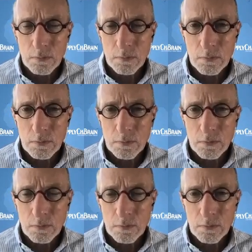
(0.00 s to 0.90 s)

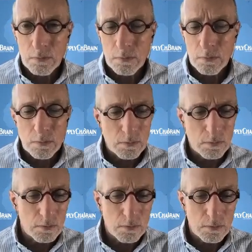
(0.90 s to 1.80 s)

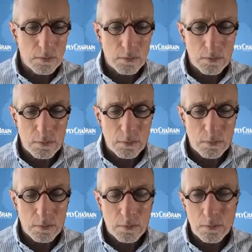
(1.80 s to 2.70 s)

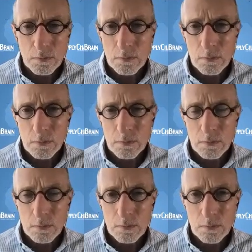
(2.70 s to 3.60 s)

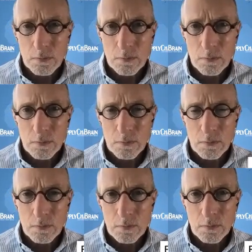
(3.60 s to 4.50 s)

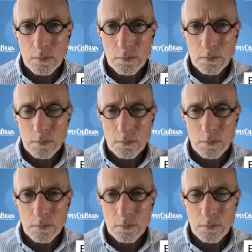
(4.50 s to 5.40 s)

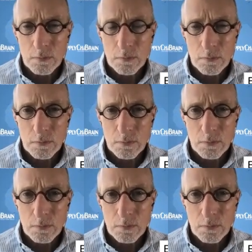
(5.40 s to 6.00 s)
No words are spoken by the person on screen.